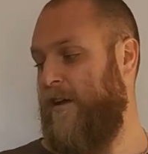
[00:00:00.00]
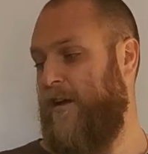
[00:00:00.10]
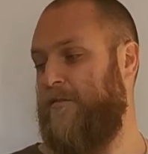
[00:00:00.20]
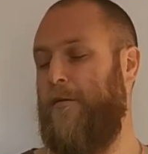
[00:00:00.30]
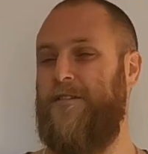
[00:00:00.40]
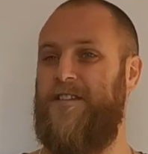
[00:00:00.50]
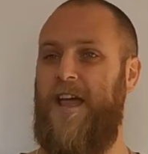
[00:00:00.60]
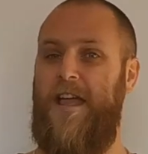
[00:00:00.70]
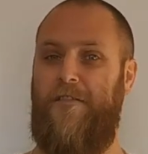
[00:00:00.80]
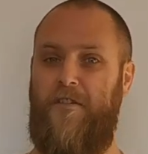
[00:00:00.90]
So I would
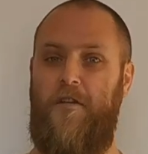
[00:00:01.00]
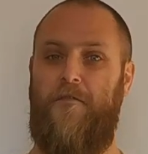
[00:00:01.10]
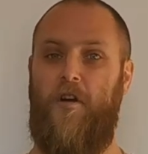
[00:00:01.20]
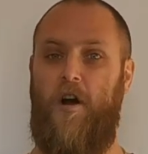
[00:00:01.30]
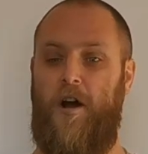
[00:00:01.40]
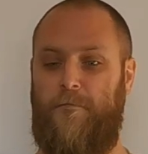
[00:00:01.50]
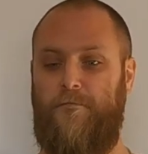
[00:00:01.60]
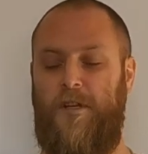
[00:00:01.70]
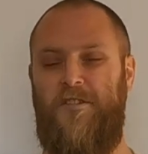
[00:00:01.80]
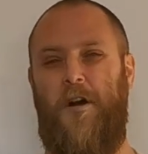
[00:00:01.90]
say if you've got
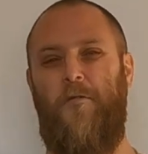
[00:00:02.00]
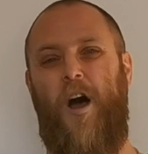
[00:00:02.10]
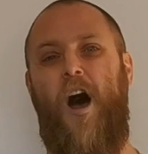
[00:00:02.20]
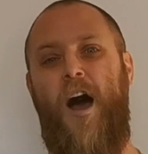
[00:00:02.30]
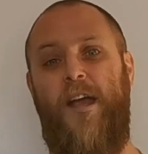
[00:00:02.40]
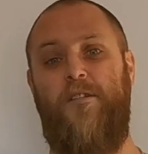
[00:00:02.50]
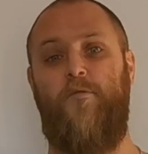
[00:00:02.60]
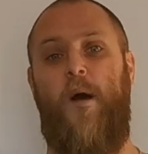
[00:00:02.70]
a shoulder high-ish